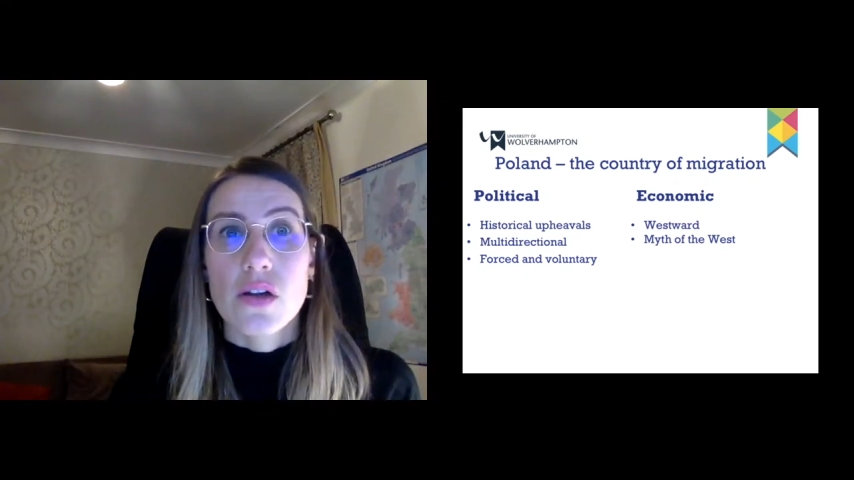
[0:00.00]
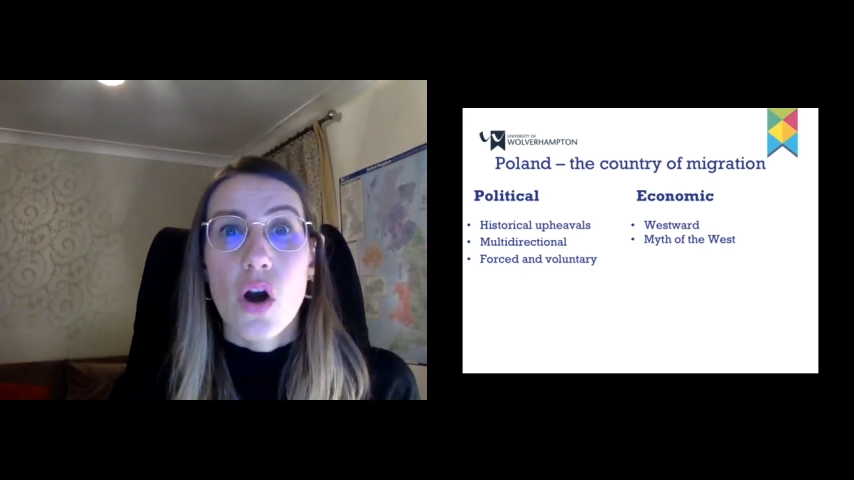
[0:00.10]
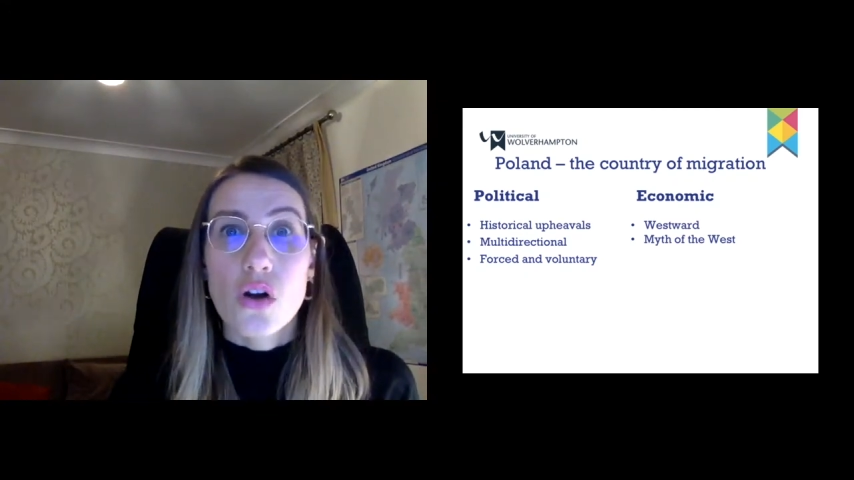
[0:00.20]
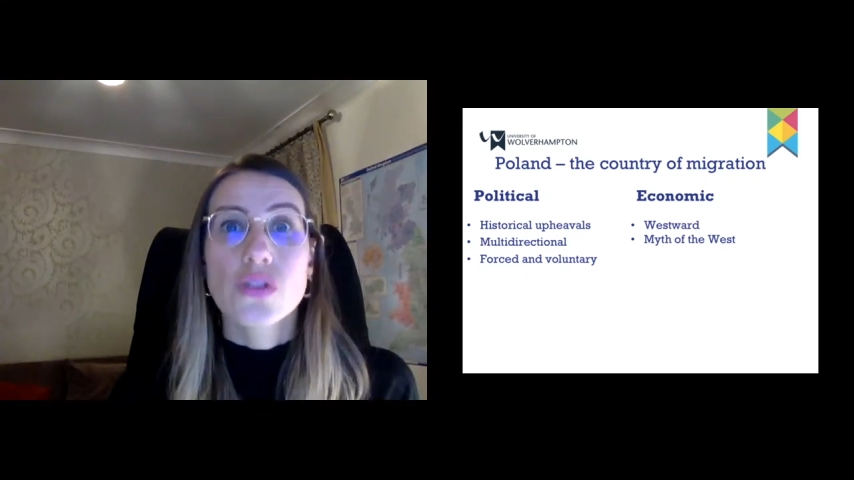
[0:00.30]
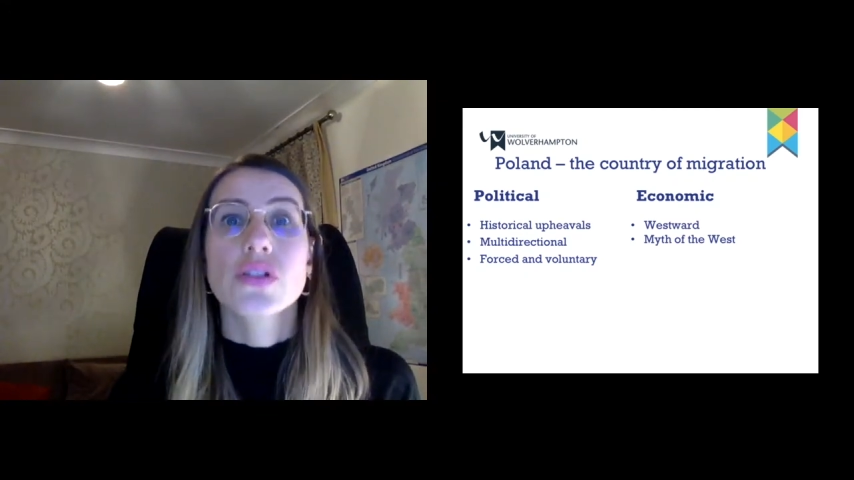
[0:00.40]

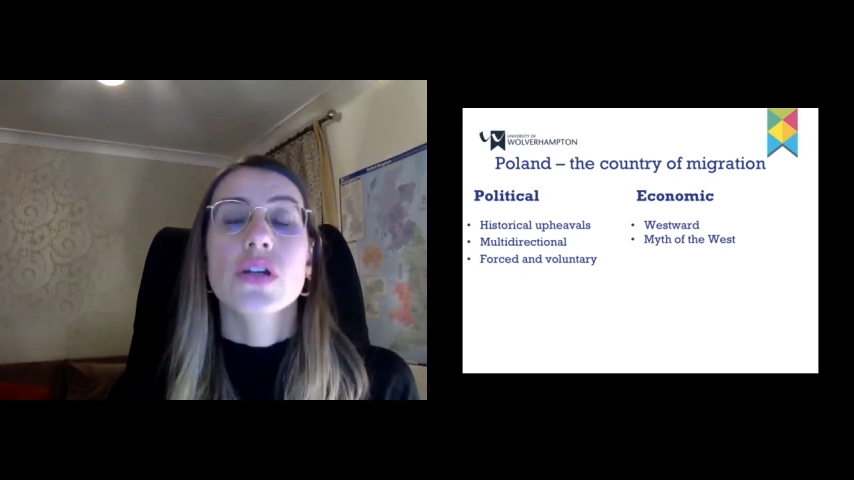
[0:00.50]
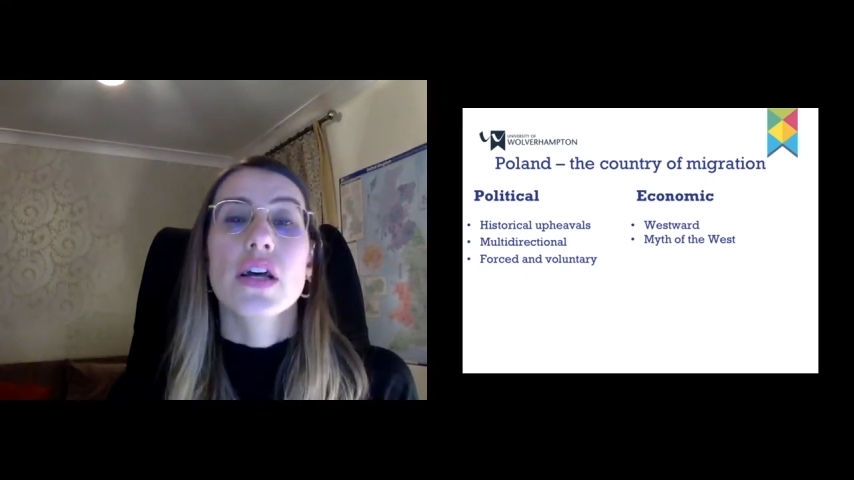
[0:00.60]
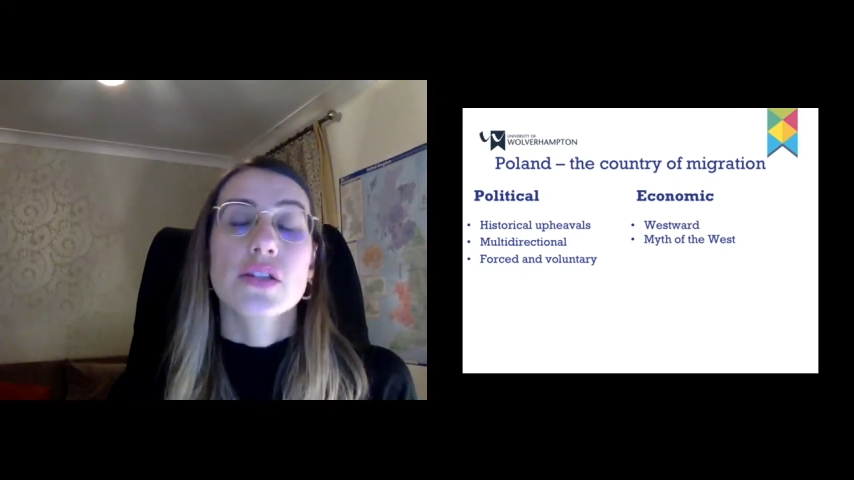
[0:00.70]
caused